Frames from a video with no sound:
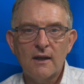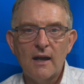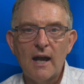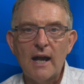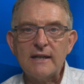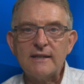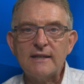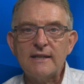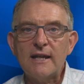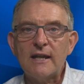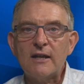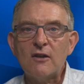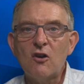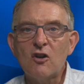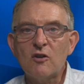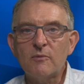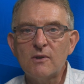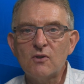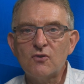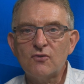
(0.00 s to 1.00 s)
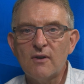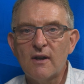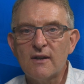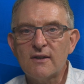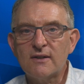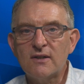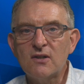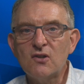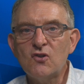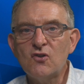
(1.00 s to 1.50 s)
As the economy
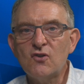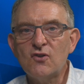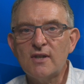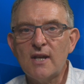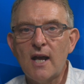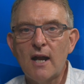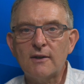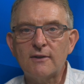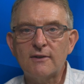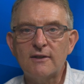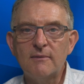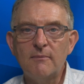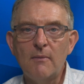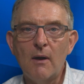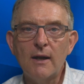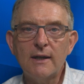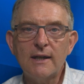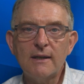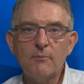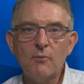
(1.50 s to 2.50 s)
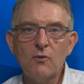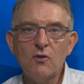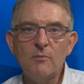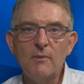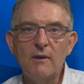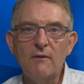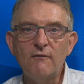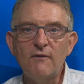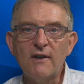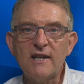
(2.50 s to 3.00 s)
transitions out of the mining boom,
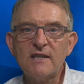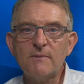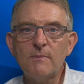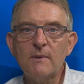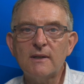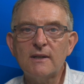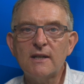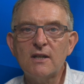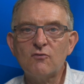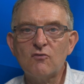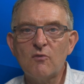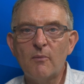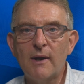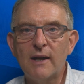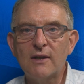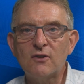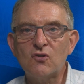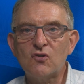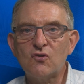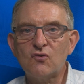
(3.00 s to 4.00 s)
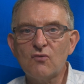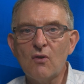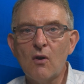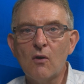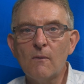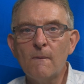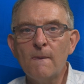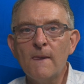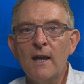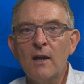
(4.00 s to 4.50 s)
investment has remained
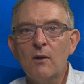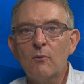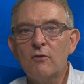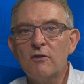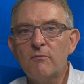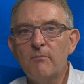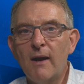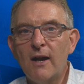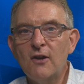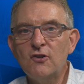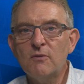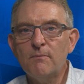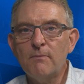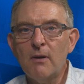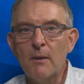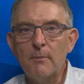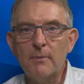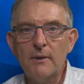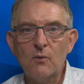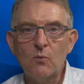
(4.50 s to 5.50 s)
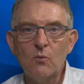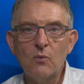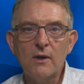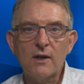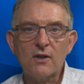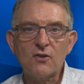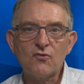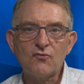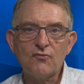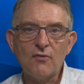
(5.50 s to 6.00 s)
strong, with major public
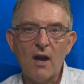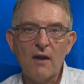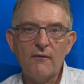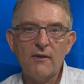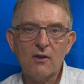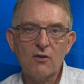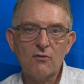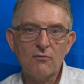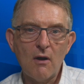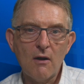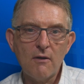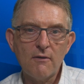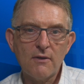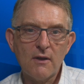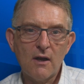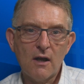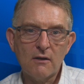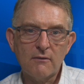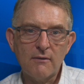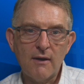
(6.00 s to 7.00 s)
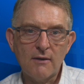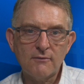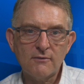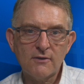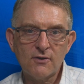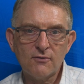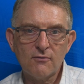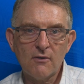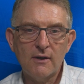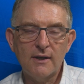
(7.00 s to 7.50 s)
works driving growth around
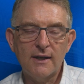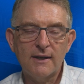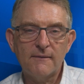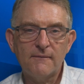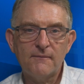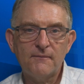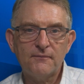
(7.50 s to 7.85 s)
Australia.